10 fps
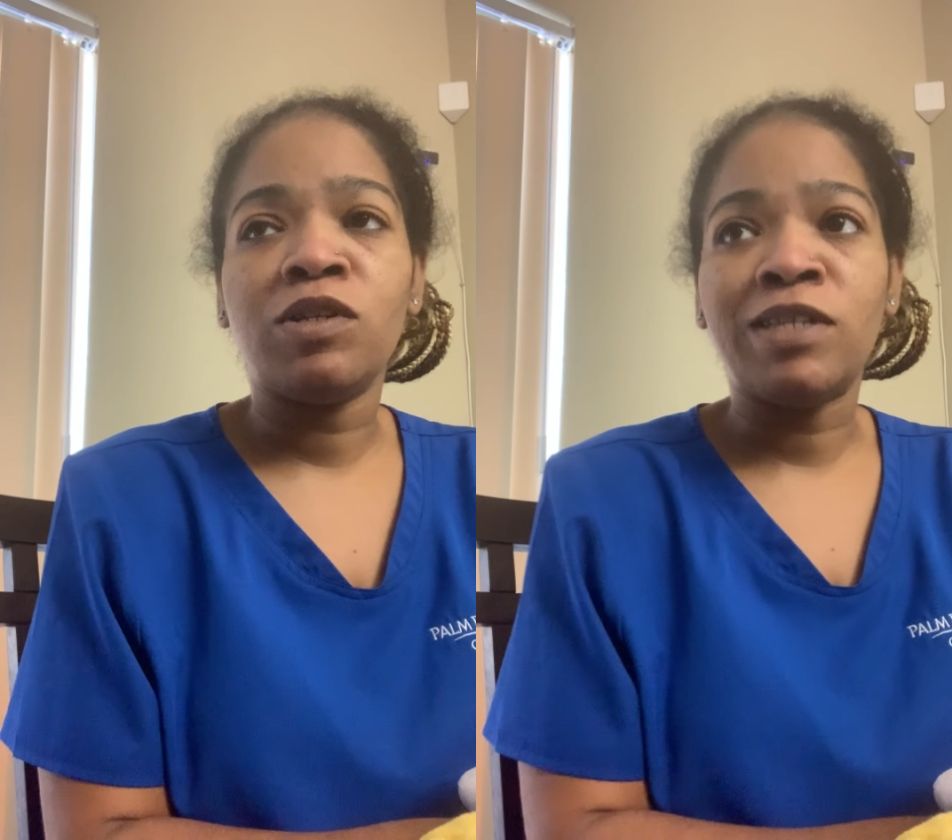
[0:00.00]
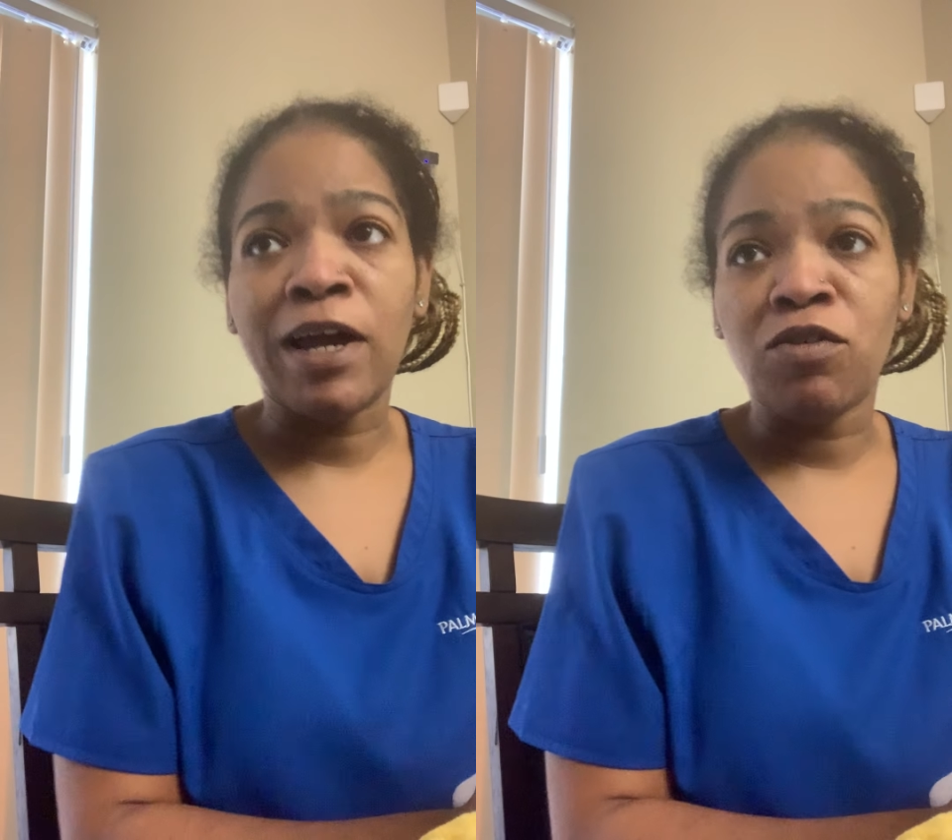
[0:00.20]

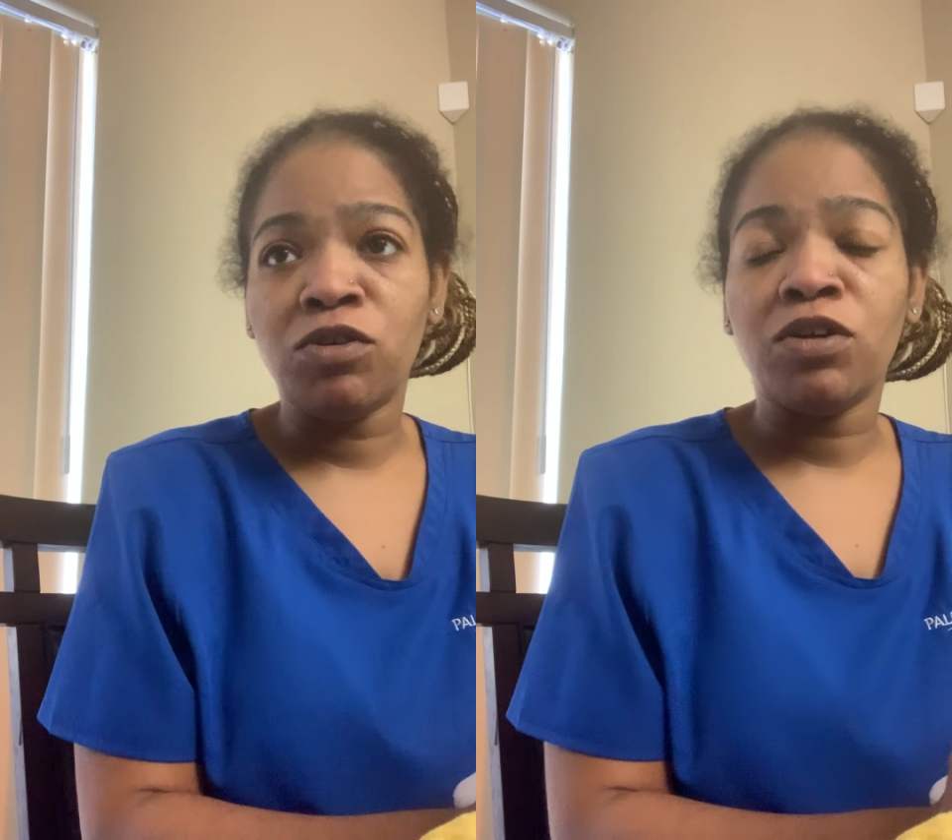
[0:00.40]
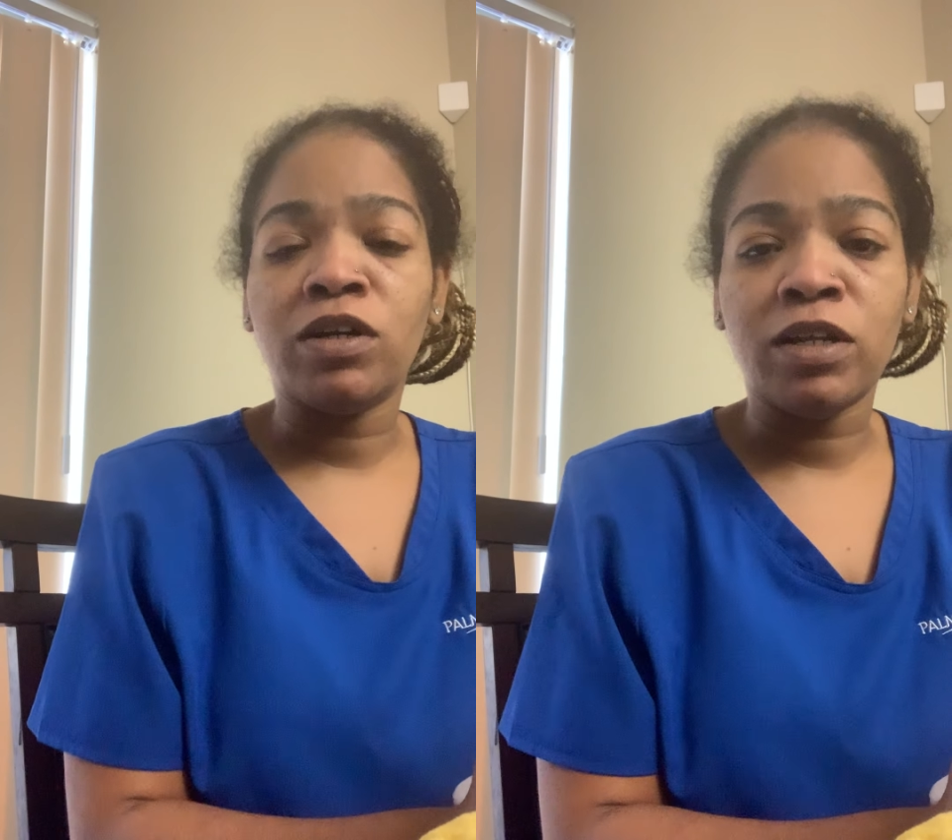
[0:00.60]
down
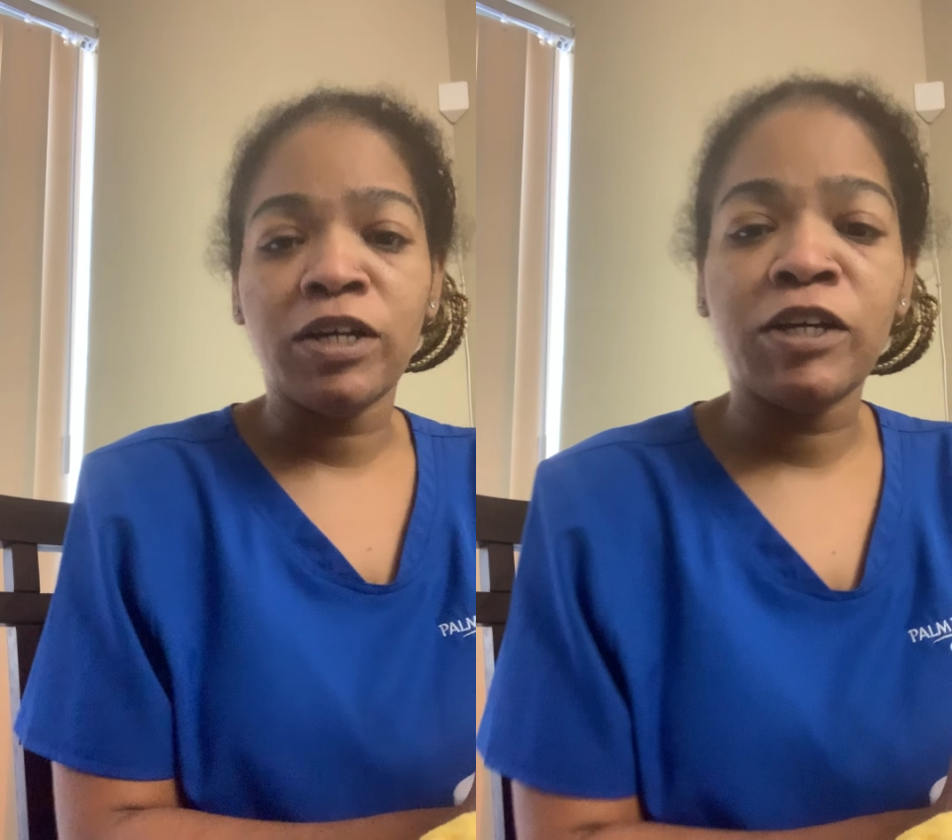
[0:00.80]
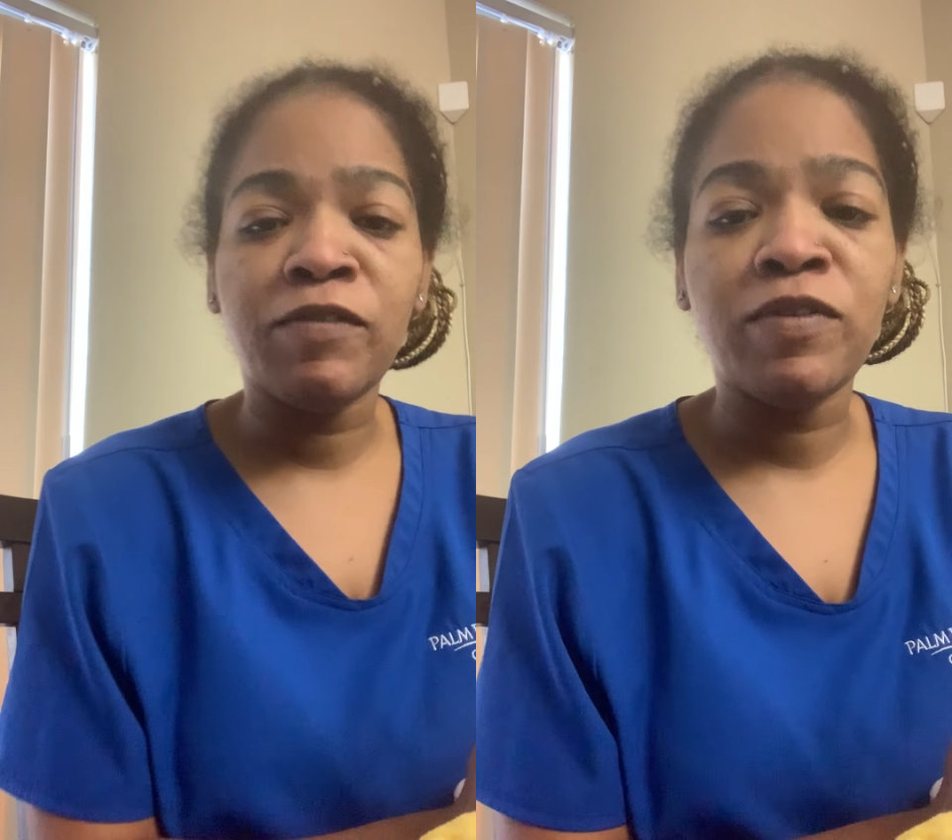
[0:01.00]
your
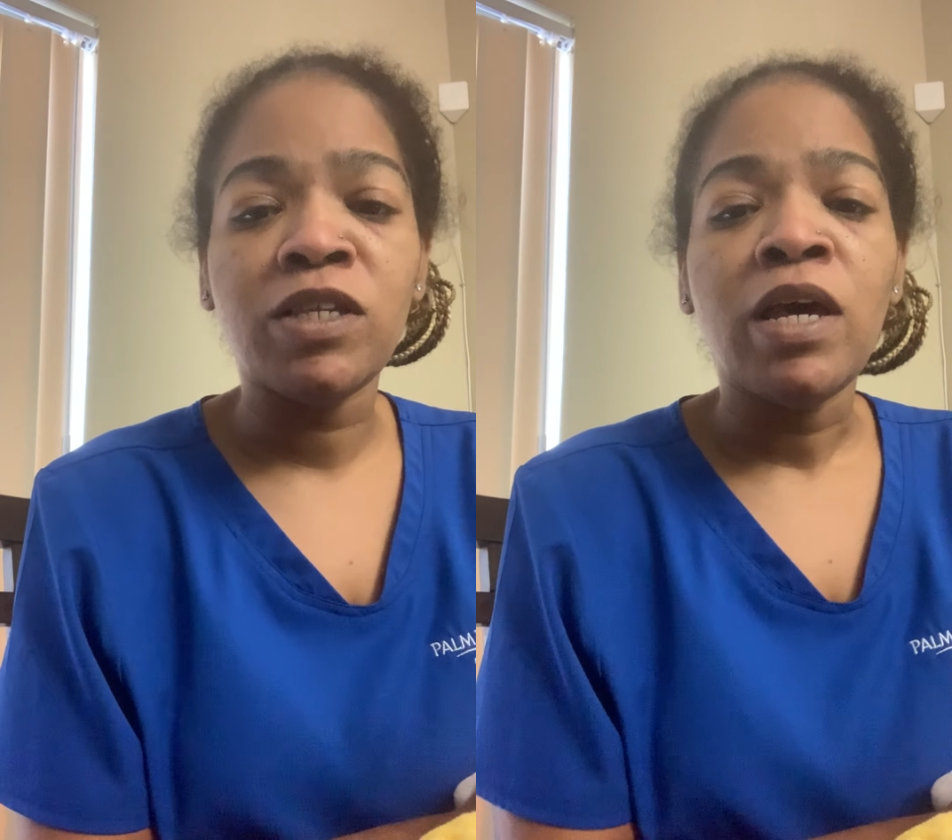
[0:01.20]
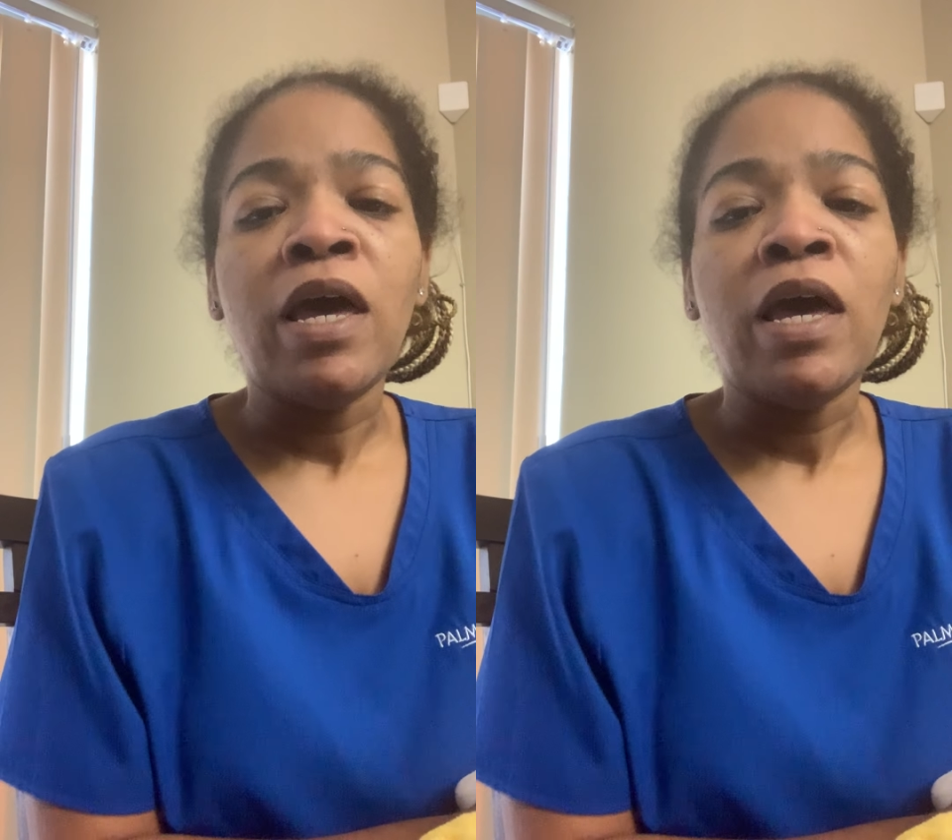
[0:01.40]
gloves.